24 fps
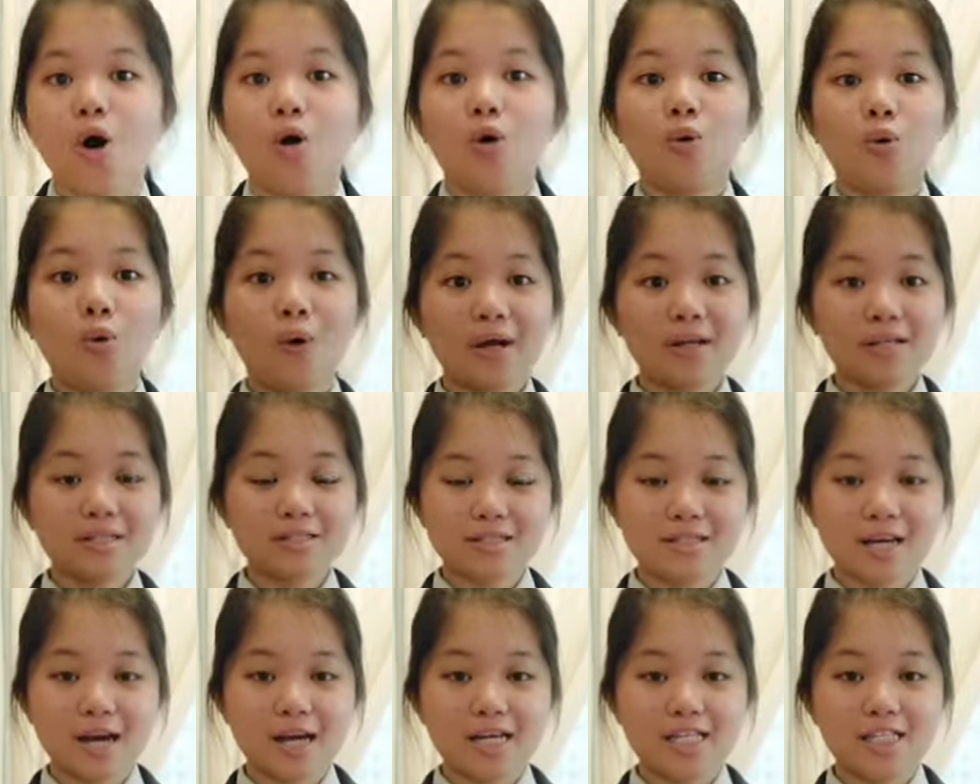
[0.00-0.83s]
why the
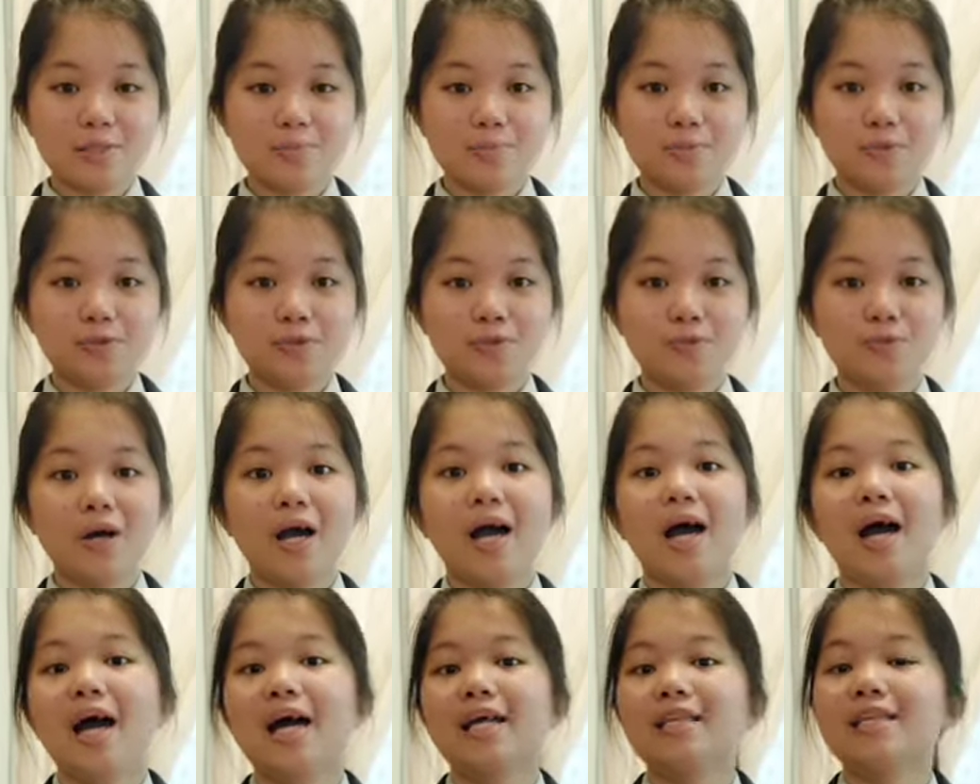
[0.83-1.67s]
sky is blue,
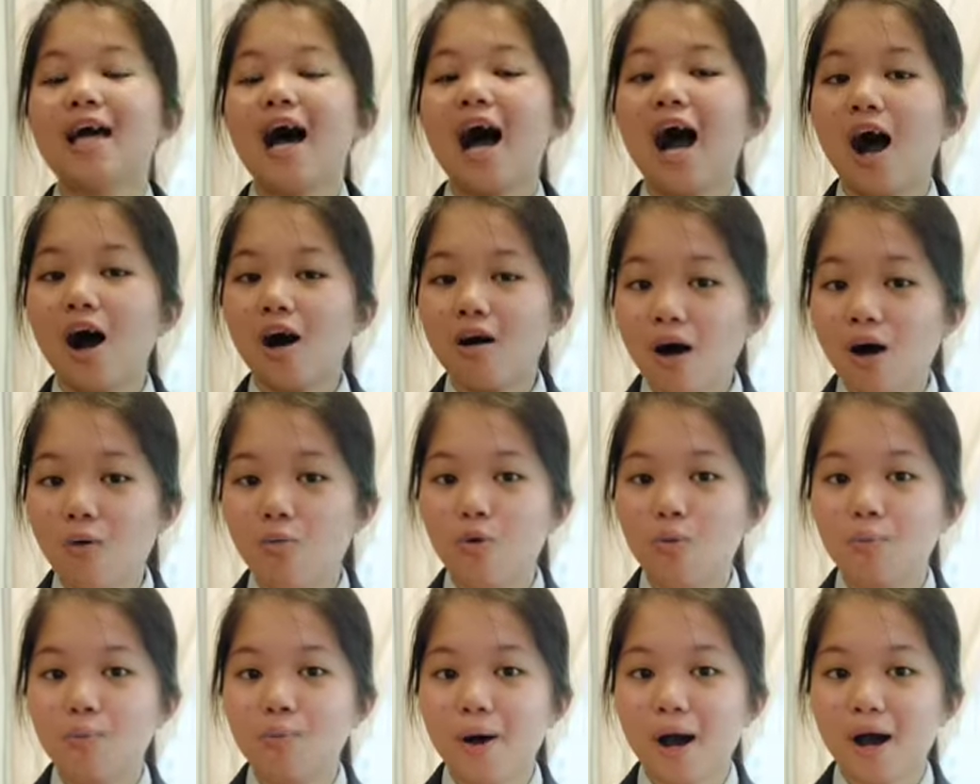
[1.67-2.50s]
and how our
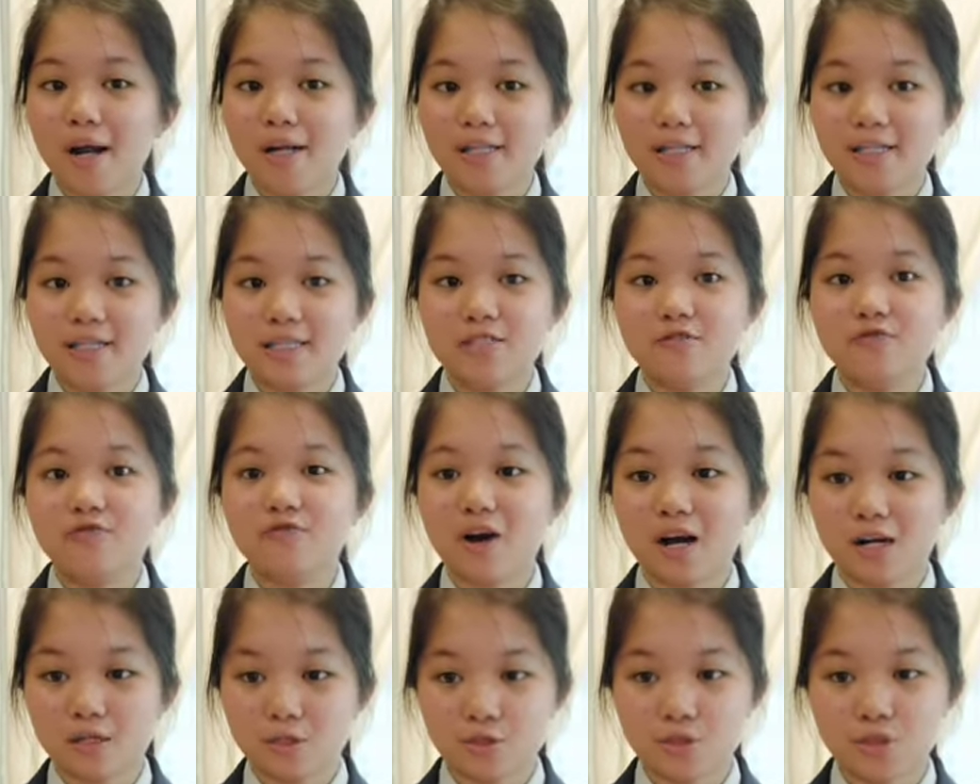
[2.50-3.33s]
body is
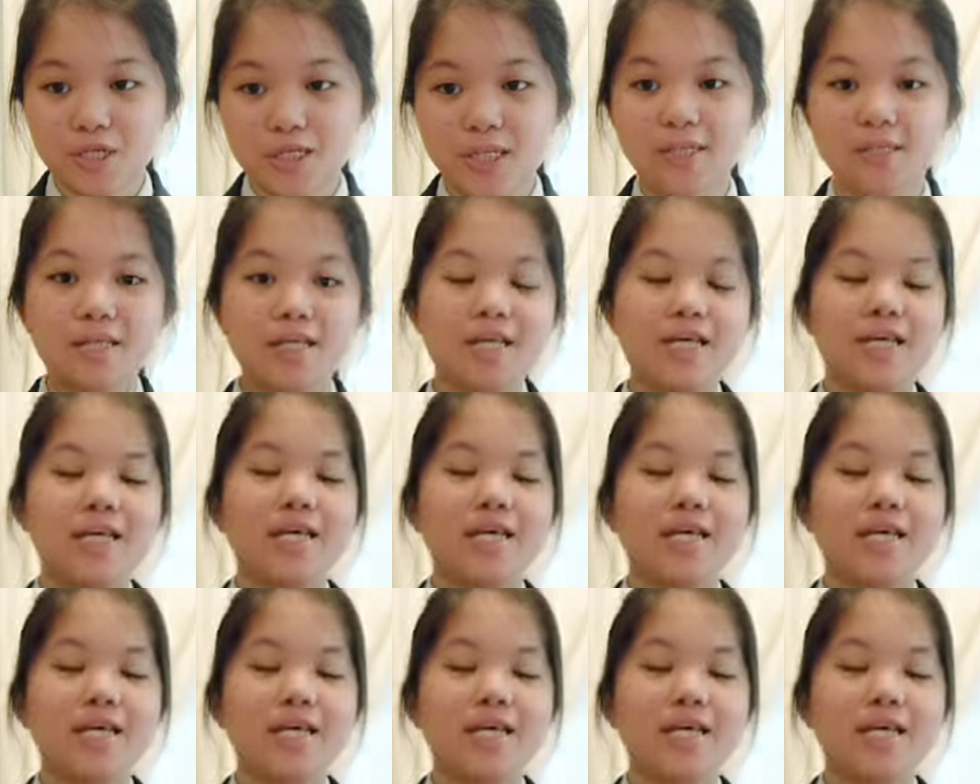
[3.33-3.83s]
functioning.